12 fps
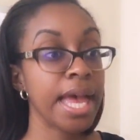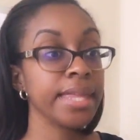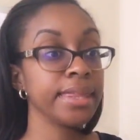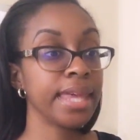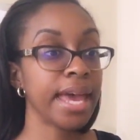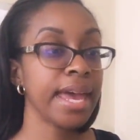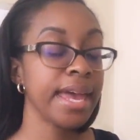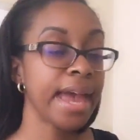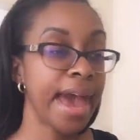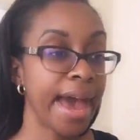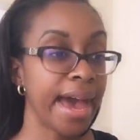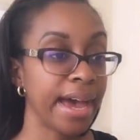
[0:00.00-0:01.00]
They
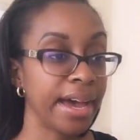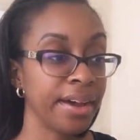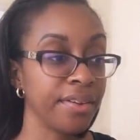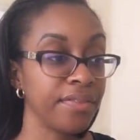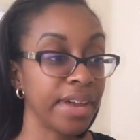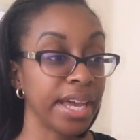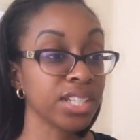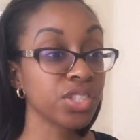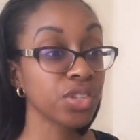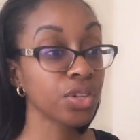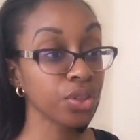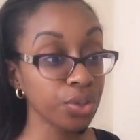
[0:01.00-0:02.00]
have
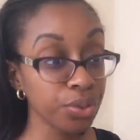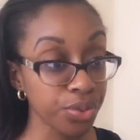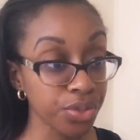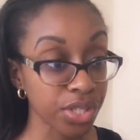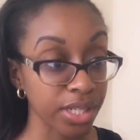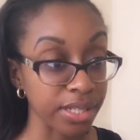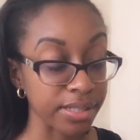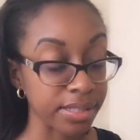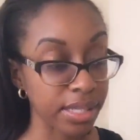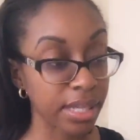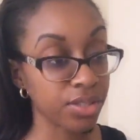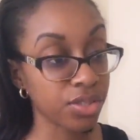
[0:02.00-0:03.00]
exclusions,
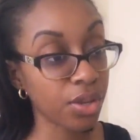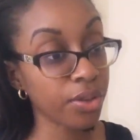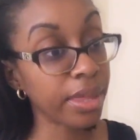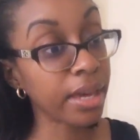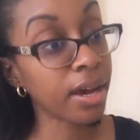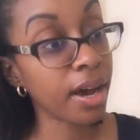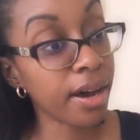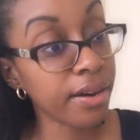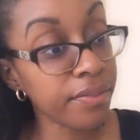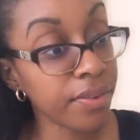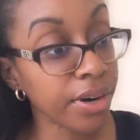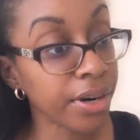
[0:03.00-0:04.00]
and so they
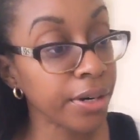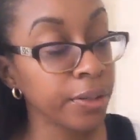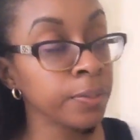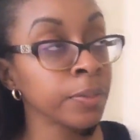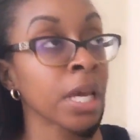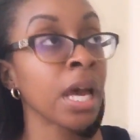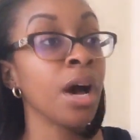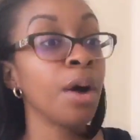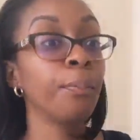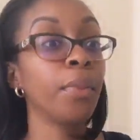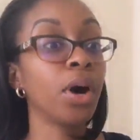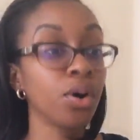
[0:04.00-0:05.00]
cover
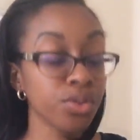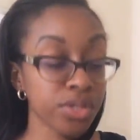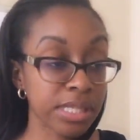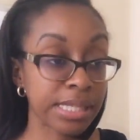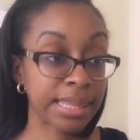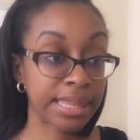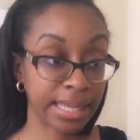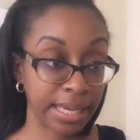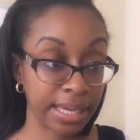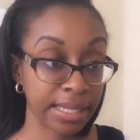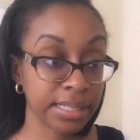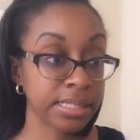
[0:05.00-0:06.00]
most
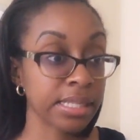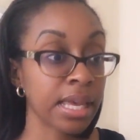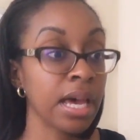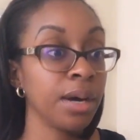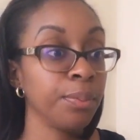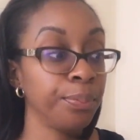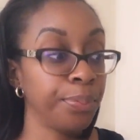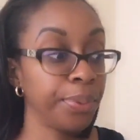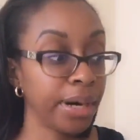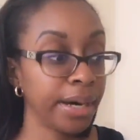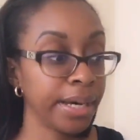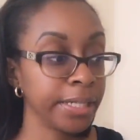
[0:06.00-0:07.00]
things,
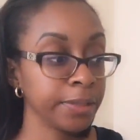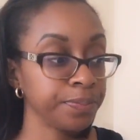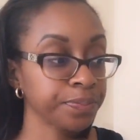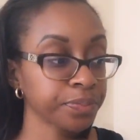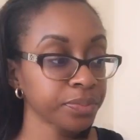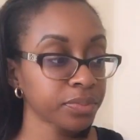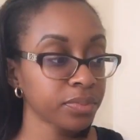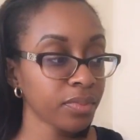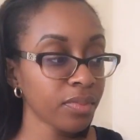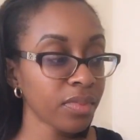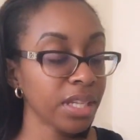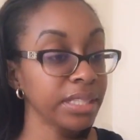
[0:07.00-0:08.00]
but
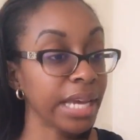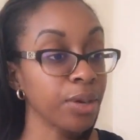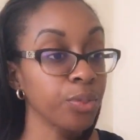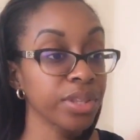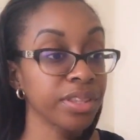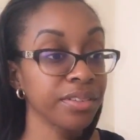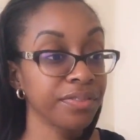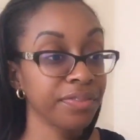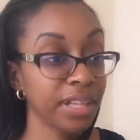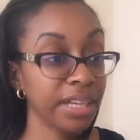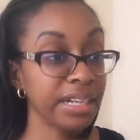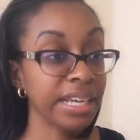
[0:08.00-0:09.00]
like with the
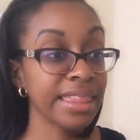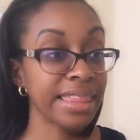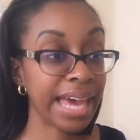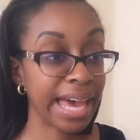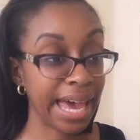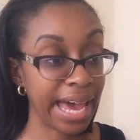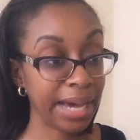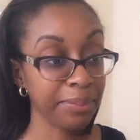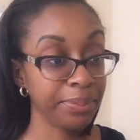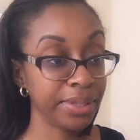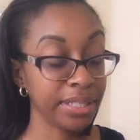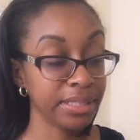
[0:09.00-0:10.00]
flooding that
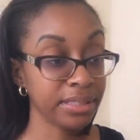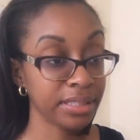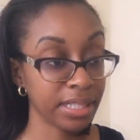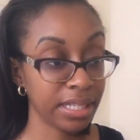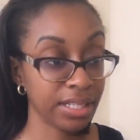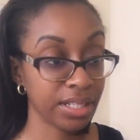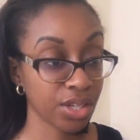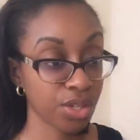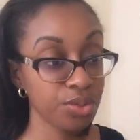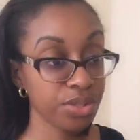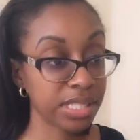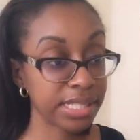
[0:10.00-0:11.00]
happened in
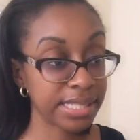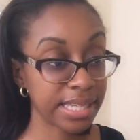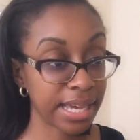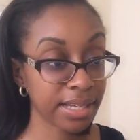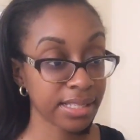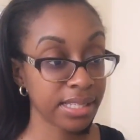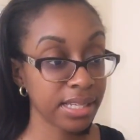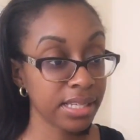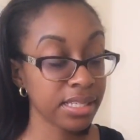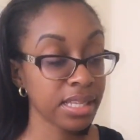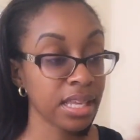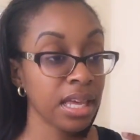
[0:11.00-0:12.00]
Houston, Texas,